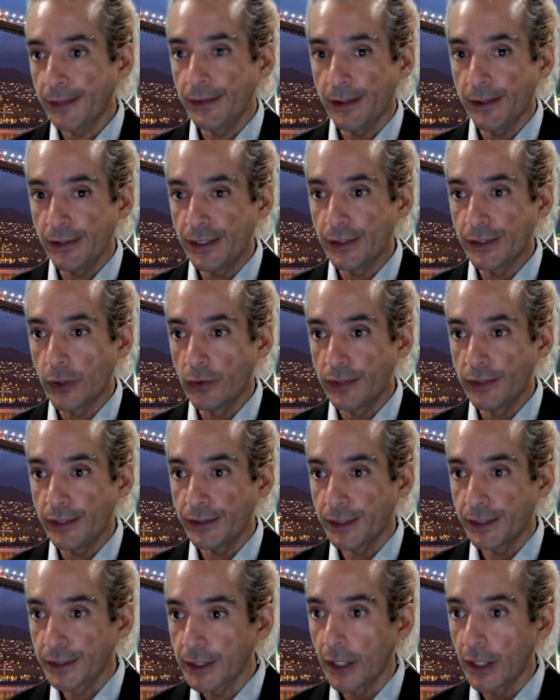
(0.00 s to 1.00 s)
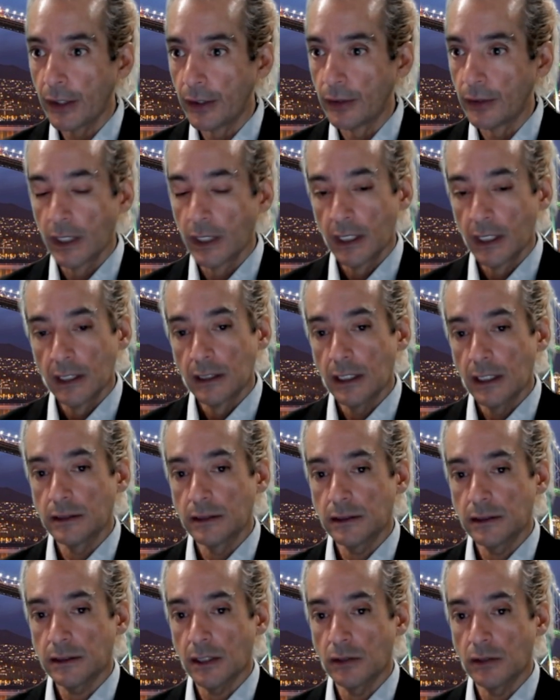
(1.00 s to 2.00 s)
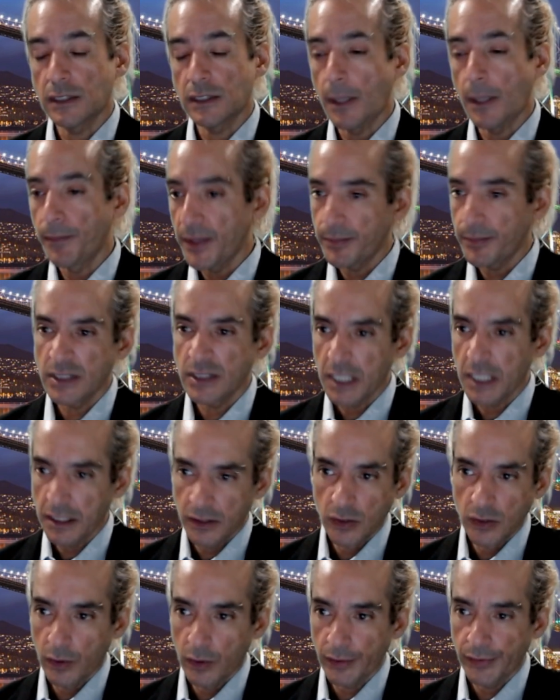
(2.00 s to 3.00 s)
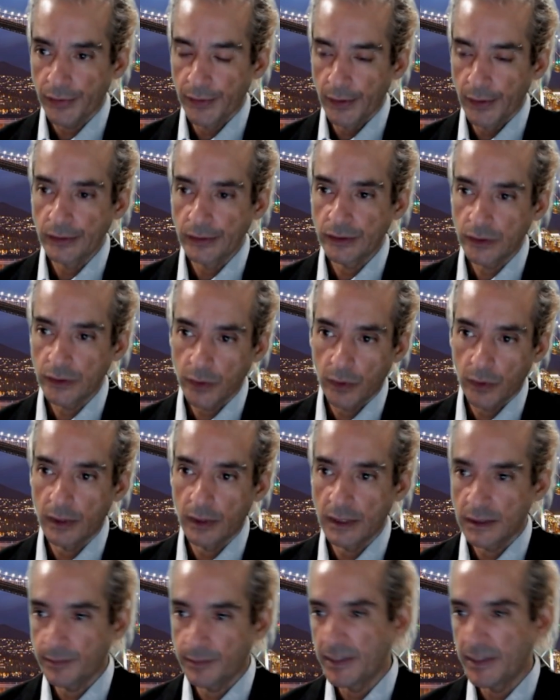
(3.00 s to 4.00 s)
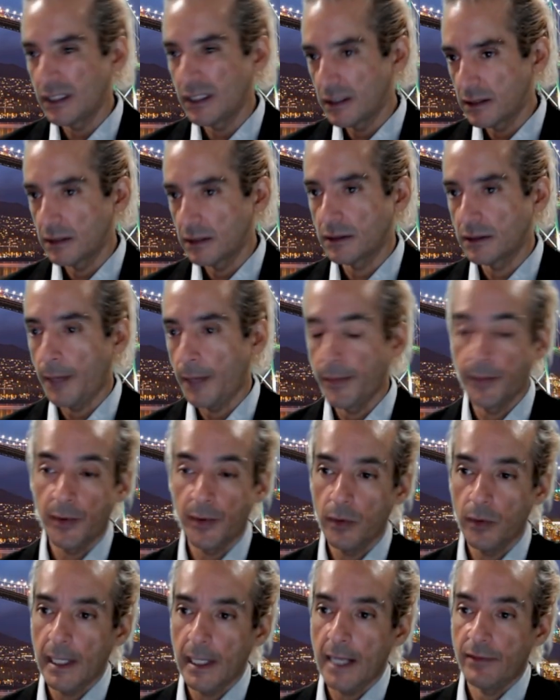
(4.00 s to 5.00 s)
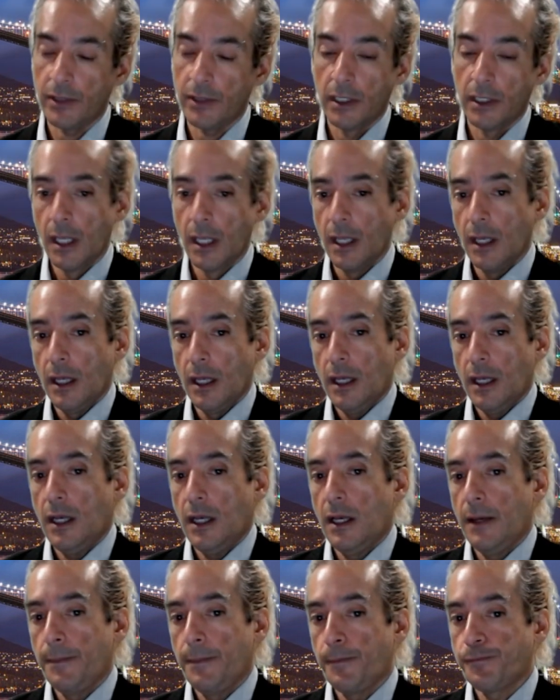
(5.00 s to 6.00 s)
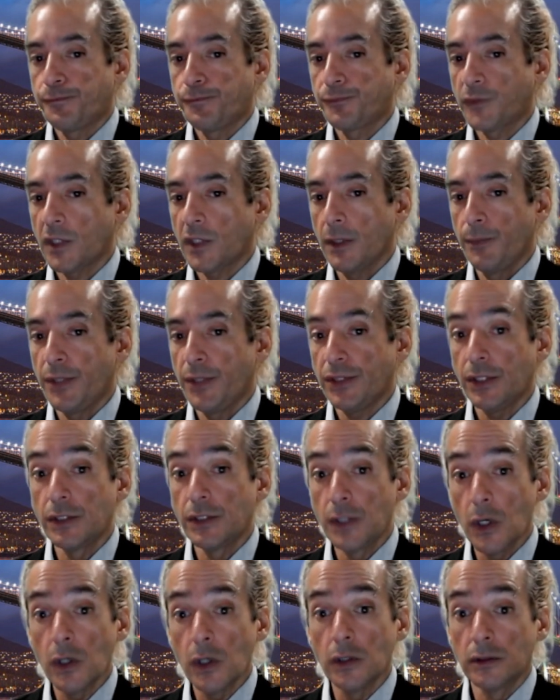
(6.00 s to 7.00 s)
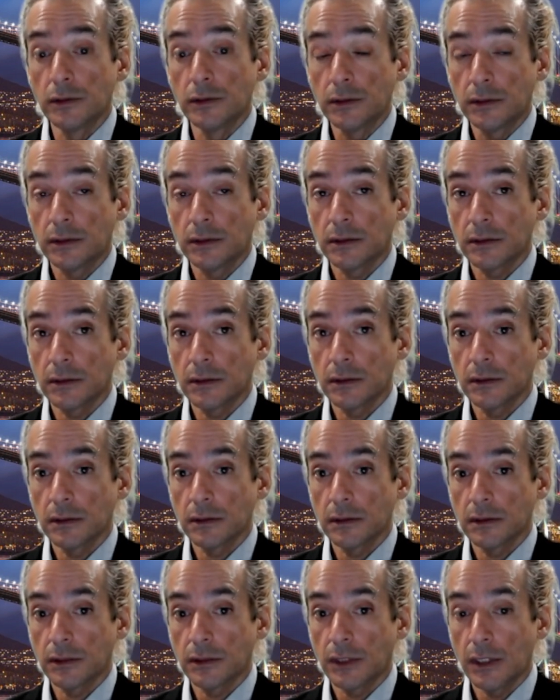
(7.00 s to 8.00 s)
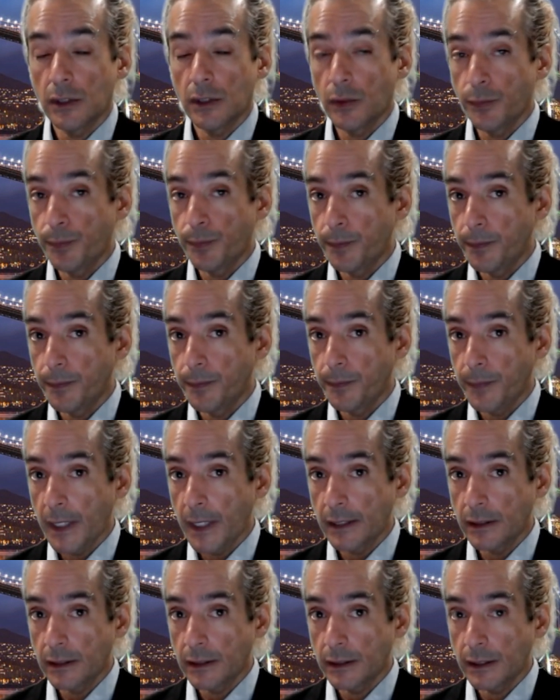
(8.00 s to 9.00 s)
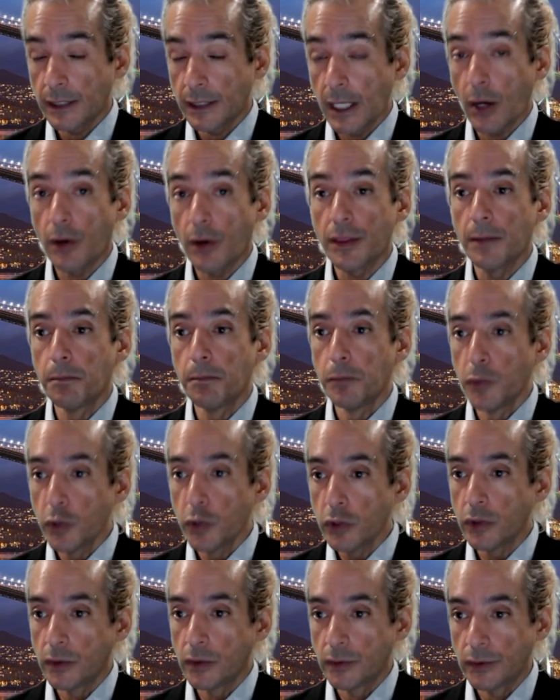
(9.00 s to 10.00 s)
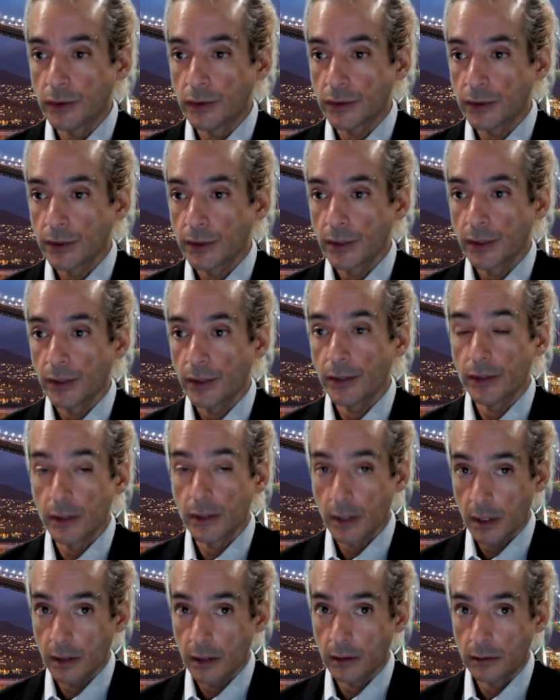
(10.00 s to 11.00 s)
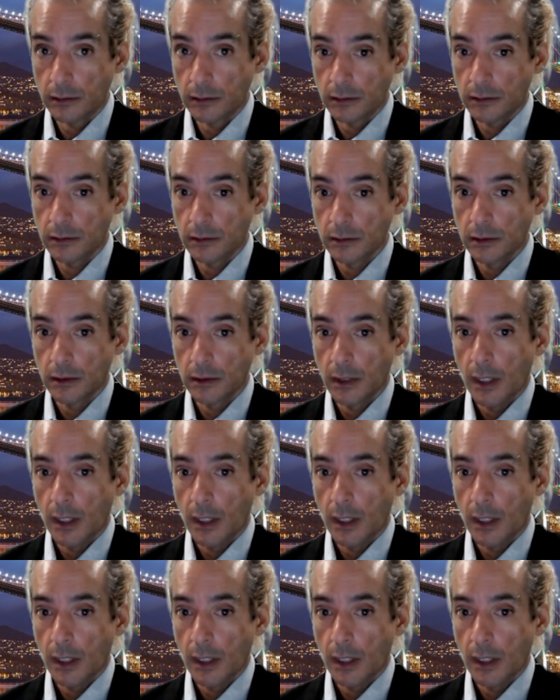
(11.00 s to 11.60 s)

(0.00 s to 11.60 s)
There you go, there you go. And so some people say the north node is Taurus because it's up, but whatever. Um, but the nodes, you know, but they are the moon's nodes.